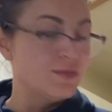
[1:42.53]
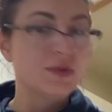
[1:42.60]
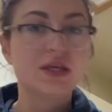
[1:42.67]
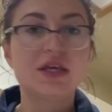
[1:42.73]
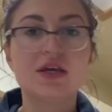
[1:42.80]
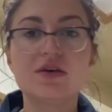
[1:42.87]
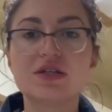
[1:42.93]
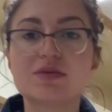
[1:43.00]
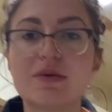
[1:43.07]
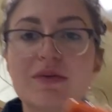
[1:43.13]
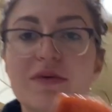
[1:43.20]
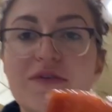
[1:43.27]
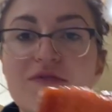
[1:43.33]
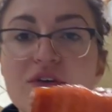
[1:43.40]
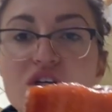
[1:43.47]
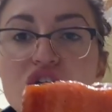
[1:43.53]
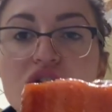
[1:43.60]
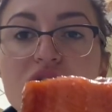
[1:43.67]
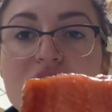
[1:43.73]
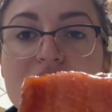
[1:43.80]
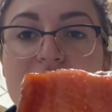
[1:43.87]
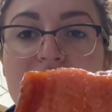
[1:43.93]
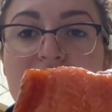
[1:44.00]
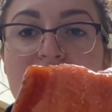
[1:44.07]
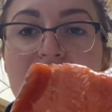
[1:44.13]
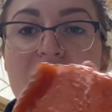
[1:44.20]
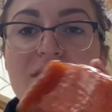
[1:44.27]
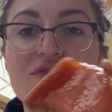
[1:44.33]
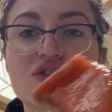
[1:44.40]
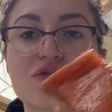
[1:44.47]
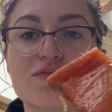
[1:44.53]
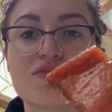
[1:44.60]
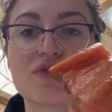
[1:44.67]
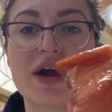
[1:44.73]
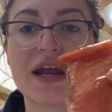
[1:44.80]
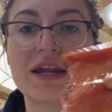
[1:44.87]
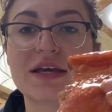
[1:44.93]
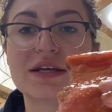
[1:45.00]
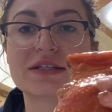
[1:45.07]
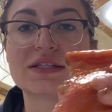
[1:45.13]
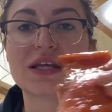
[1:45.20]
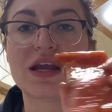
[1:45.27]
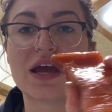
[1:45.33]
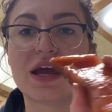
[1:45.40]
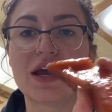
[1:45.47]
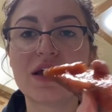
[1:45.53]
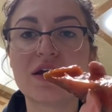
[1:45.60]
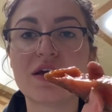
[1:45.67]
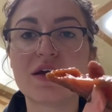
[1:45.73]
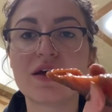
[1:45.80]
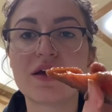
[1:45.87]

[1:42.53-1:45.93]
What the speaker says: here's what my fish looks like after brining it today.